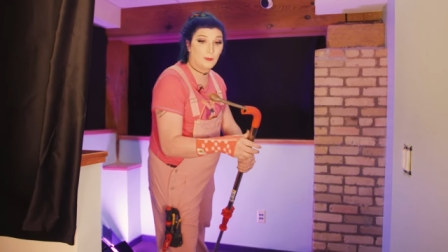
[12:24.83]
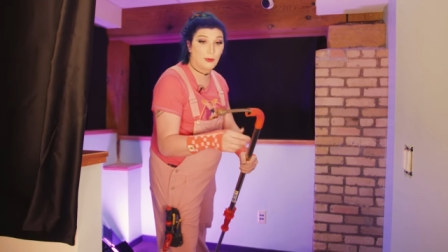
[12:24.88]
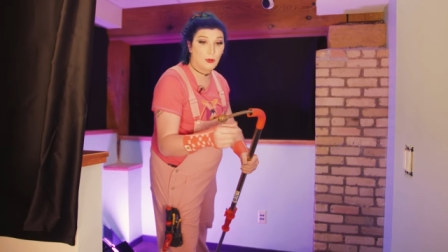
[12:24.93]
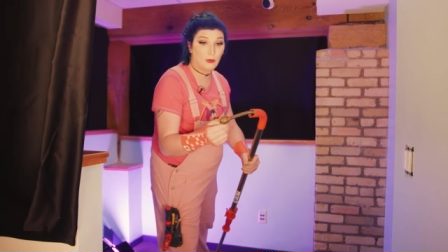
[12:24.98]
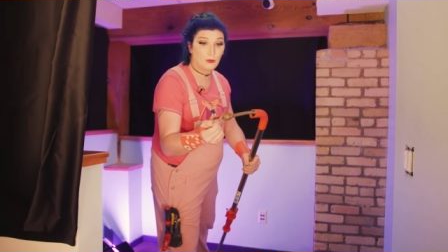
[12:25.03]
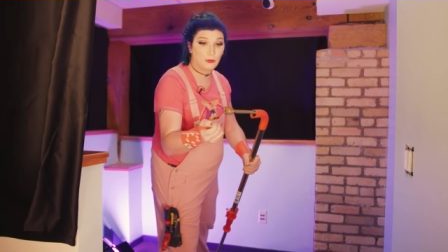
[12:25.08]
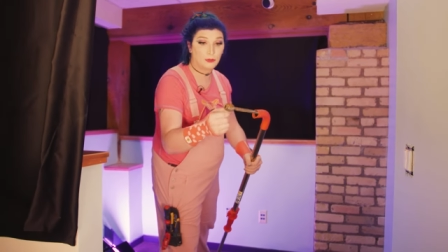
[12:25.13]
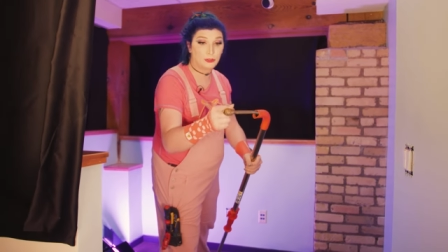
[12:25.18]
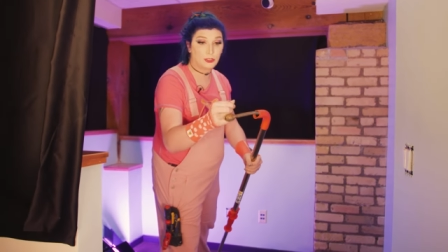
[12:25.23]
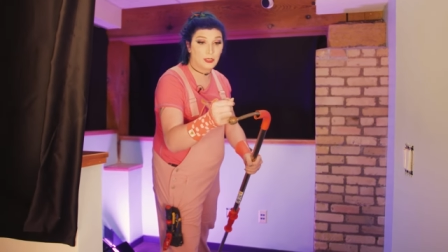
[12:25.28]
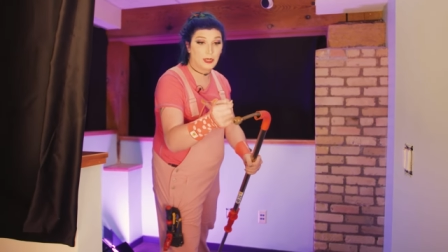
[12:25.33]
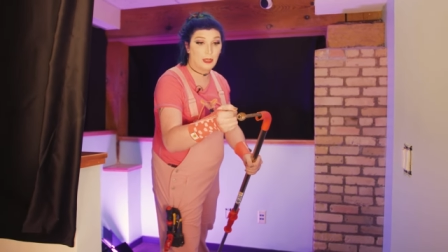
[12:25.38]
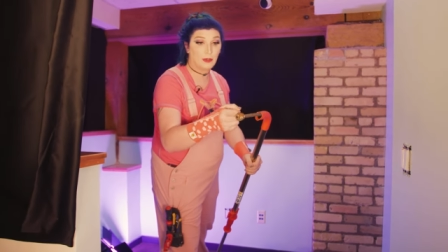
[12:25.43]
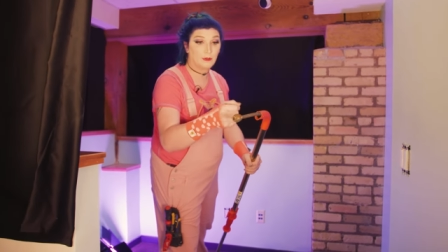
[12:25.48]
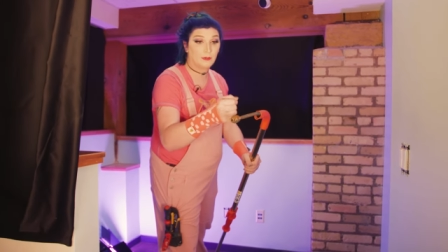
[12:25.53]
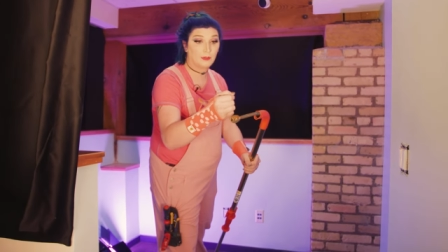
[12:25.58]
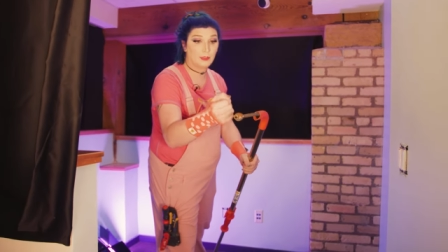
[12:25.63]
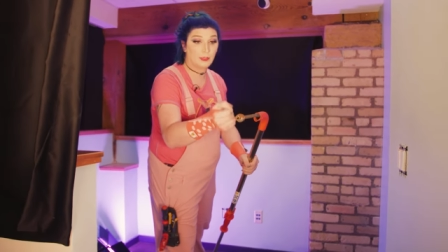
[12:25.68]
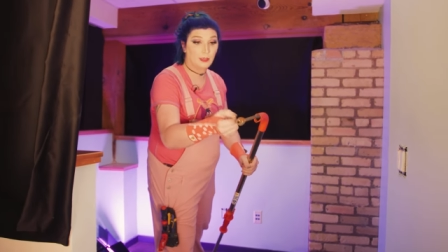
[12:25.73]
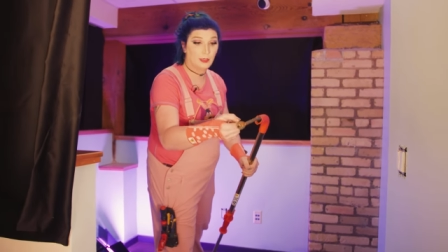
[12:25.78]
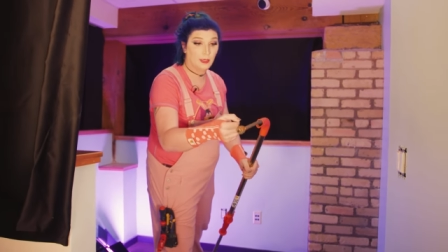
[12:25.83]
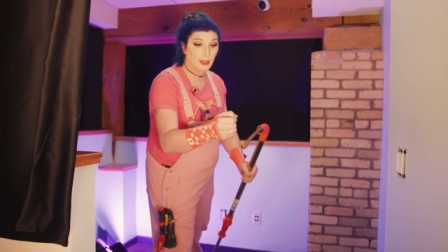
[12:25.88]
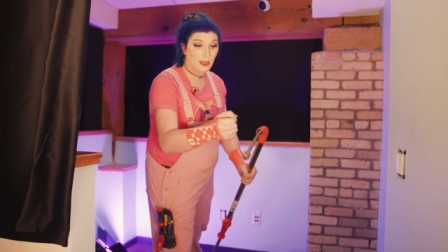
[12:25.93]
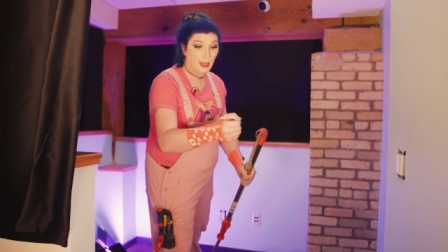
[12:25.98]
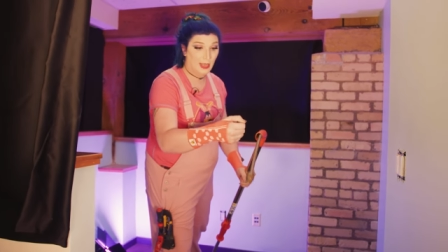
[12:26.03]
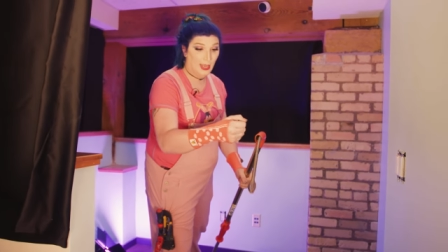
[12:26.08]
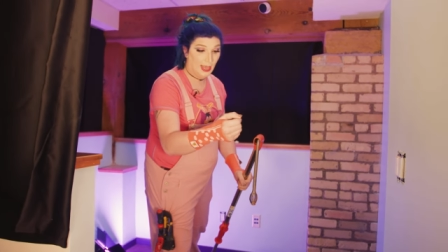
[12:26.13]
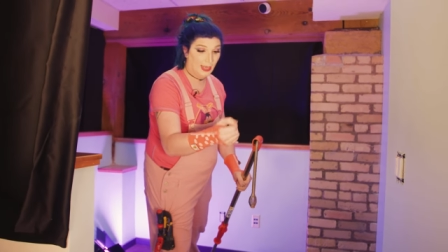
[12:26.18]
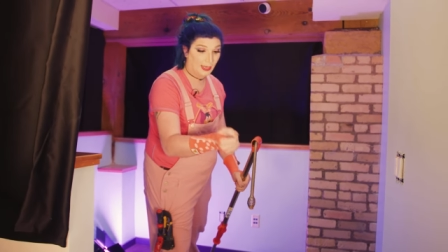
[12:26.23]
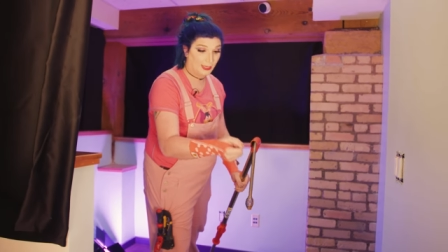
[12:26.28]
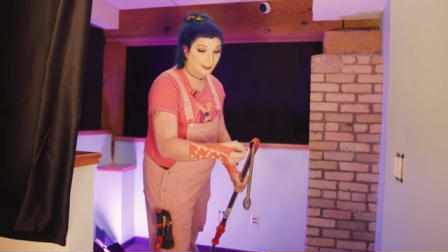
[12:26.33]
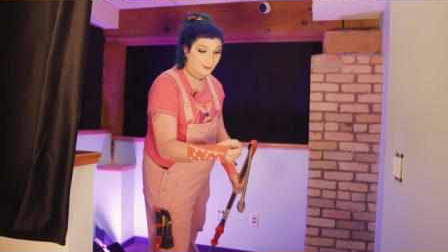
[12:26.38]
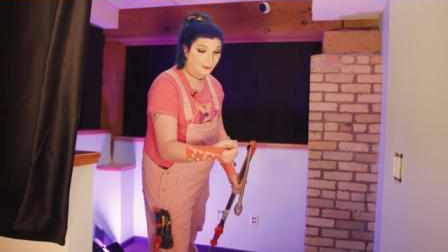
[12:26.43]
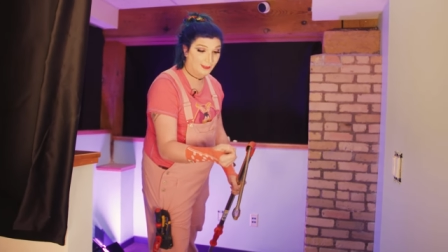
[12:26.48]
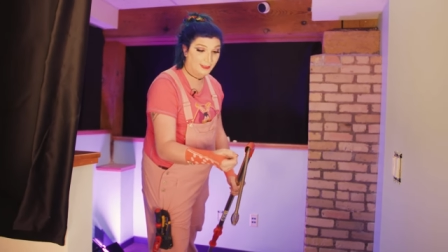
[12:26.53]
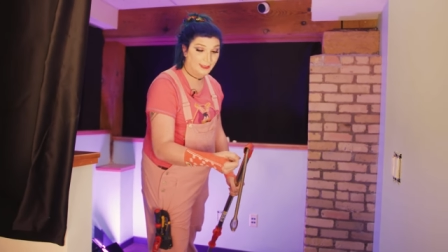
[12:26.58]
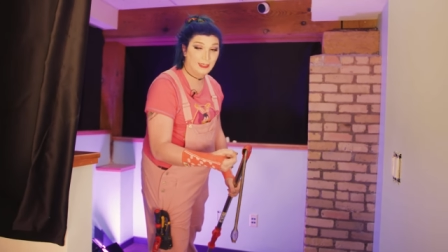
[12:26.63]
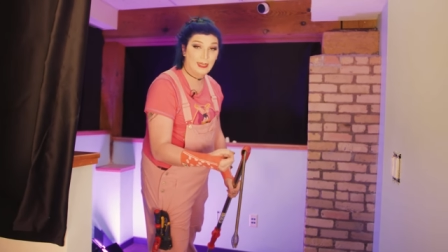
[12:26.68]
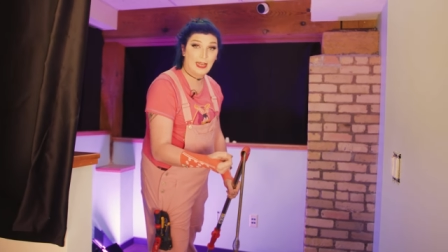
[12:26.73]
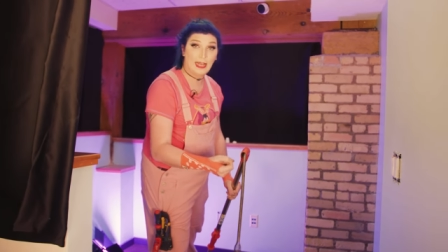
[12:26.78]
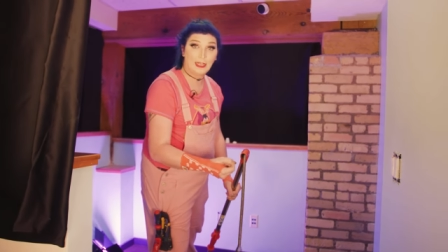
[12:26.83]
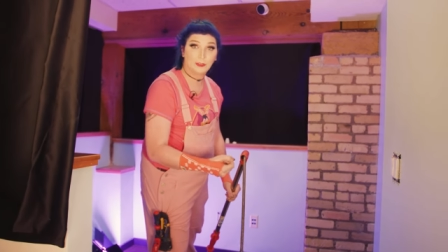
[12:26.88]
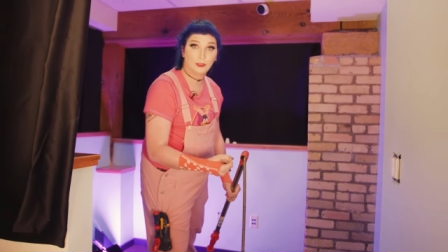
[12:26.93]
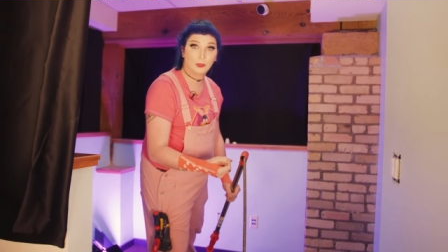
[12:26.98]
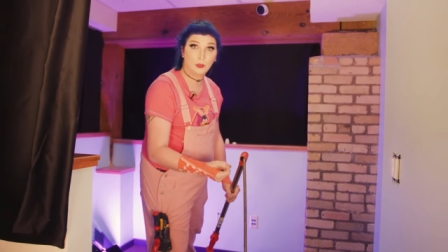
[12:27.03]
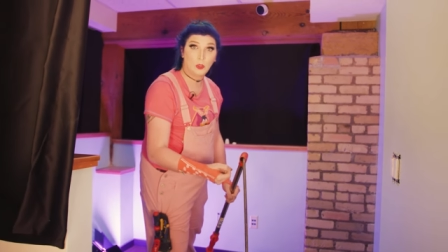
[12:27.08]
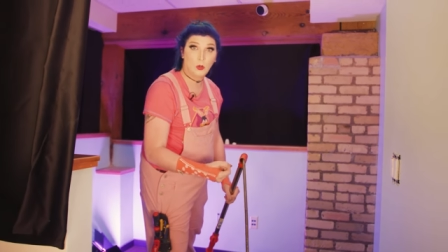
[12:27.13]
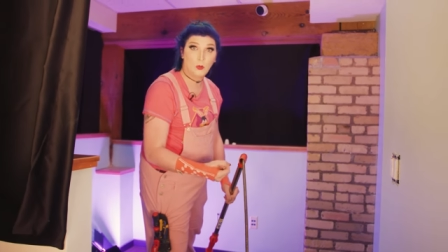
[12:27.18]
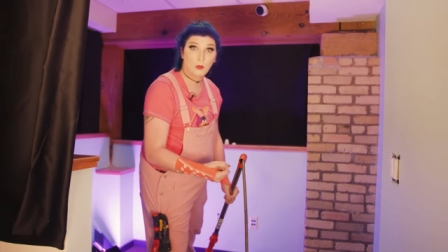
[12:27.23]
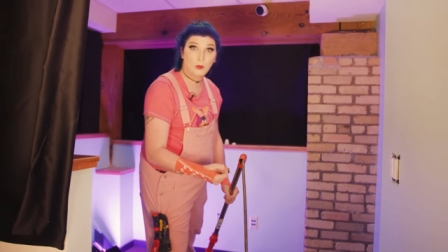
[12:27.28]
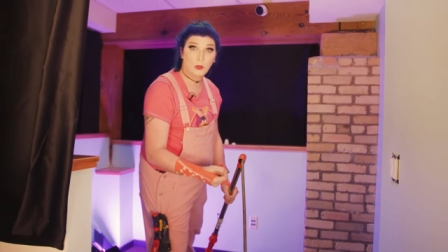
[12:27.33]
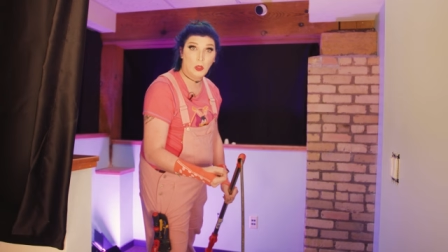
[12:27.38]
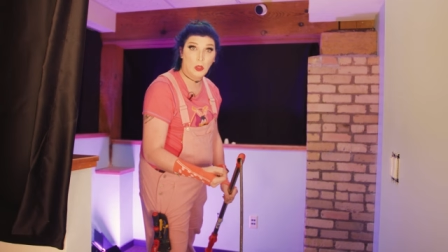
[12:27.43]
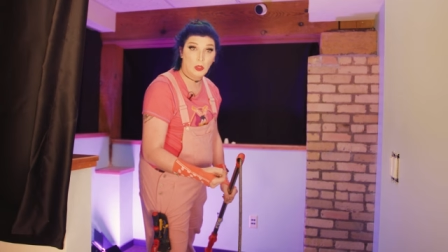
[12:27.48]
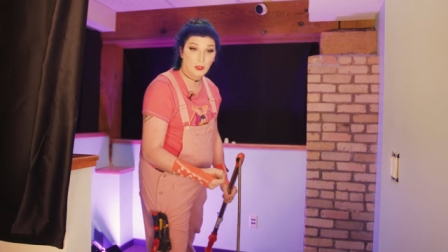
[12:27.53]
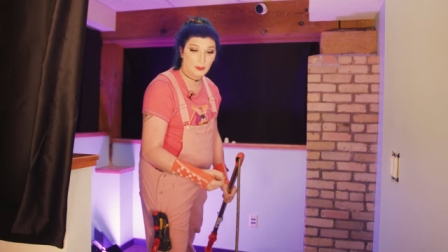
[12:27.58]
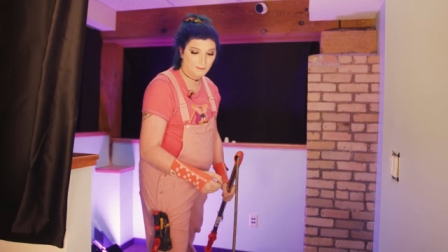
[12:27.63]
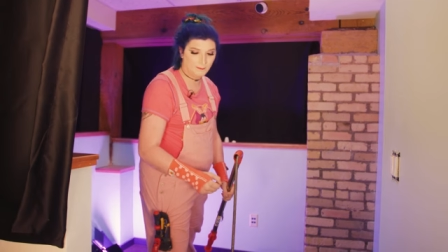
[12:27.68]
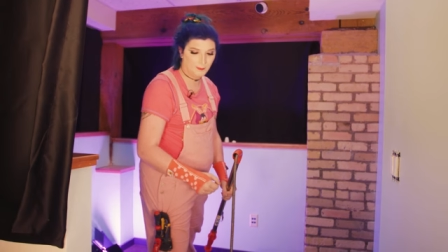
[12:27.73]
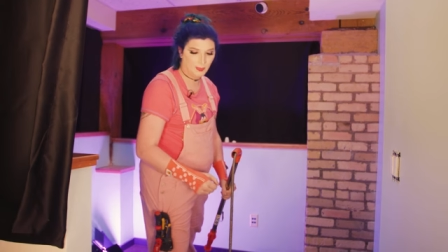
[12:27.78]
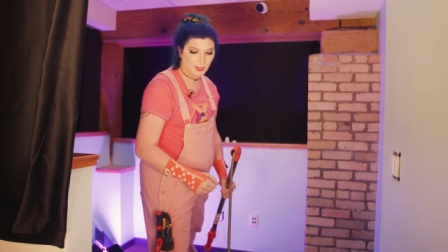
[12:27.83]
and push it out and clean it as you go along.